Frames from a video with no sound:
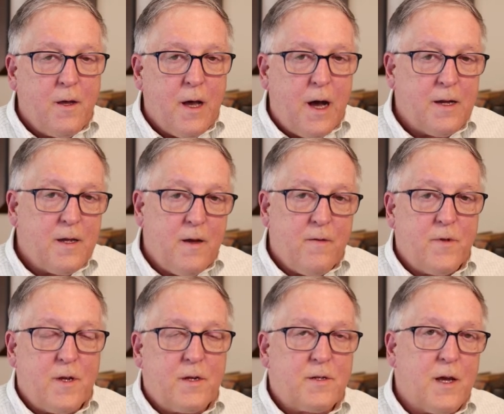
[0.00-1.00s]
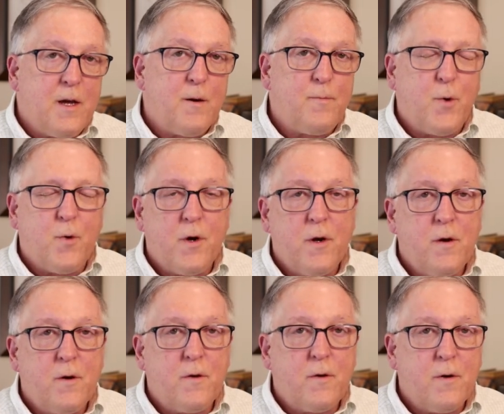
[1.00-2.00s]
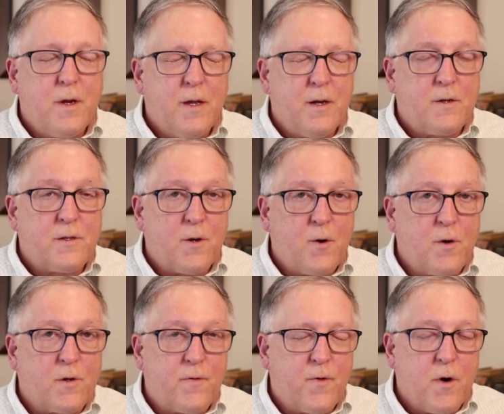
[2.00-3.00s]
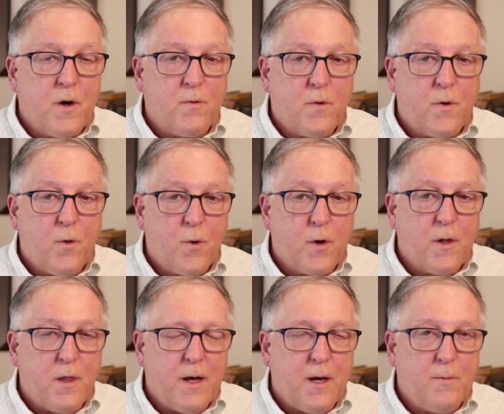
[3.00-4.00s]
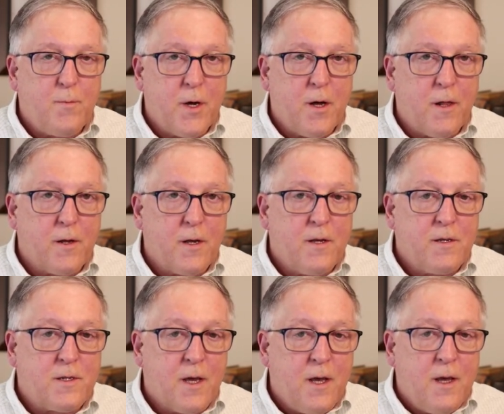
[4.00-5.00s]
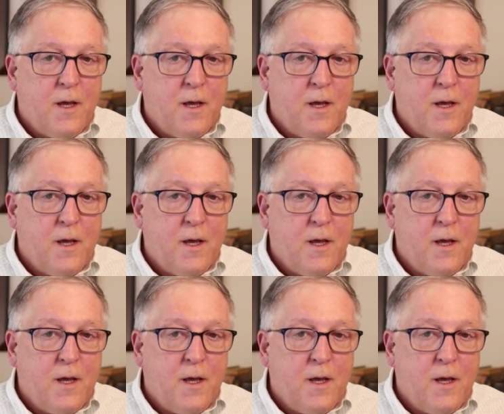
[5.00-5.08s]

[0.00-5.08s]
I give the example here in a search for unrecorded liabilities.